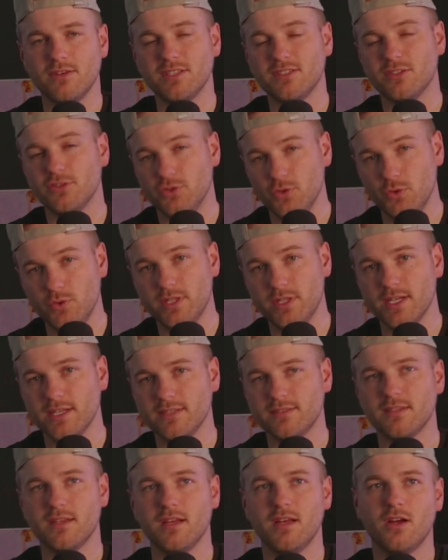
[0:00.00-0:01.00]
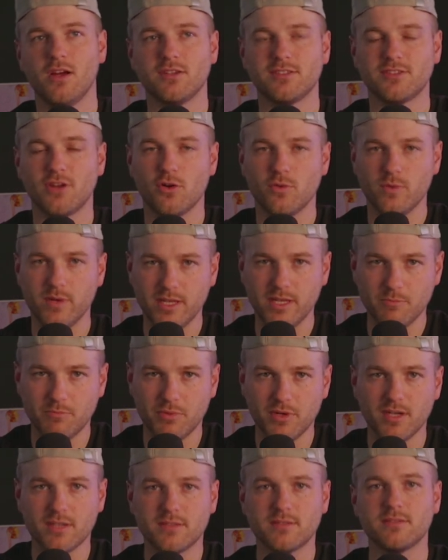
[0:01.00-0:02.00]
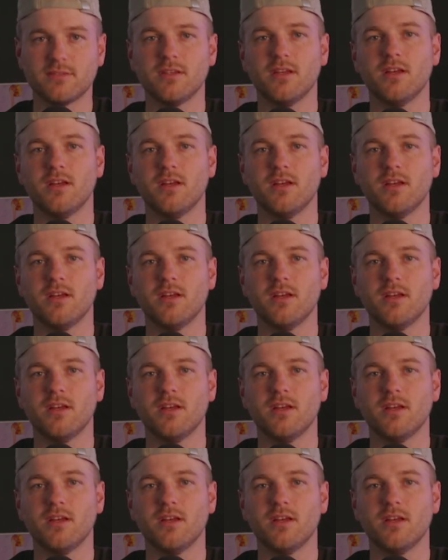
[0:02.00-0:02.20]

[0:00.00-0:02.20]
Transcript: And to do this, start reading books,